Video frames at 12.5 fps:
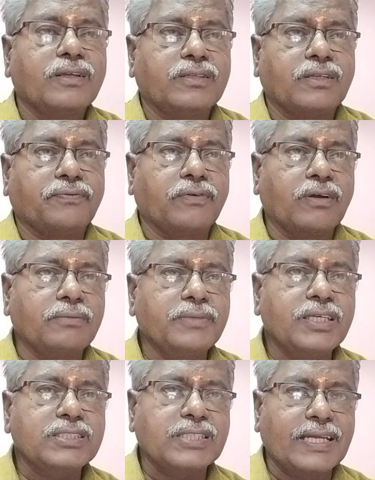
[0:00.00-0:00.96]
The form
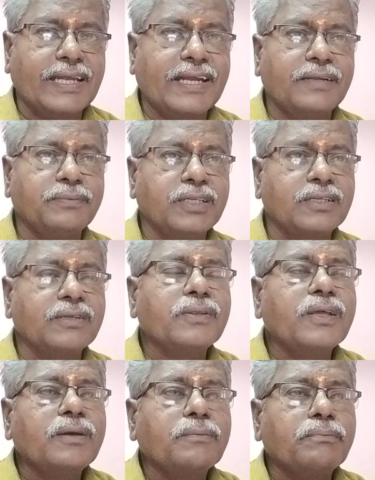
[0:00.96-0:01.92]
is had
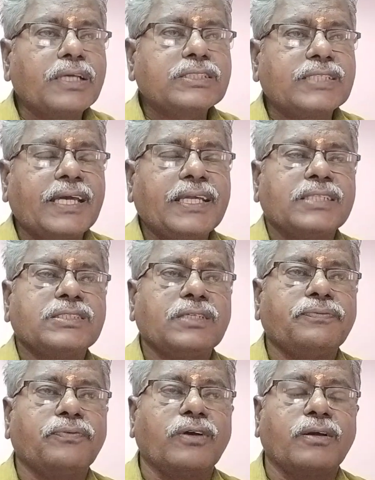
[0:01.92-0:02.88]
been plus ing
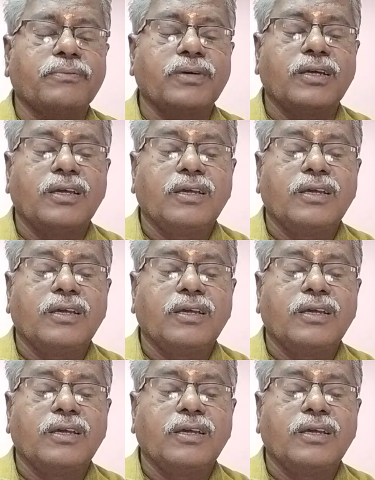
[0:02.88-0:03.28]
form.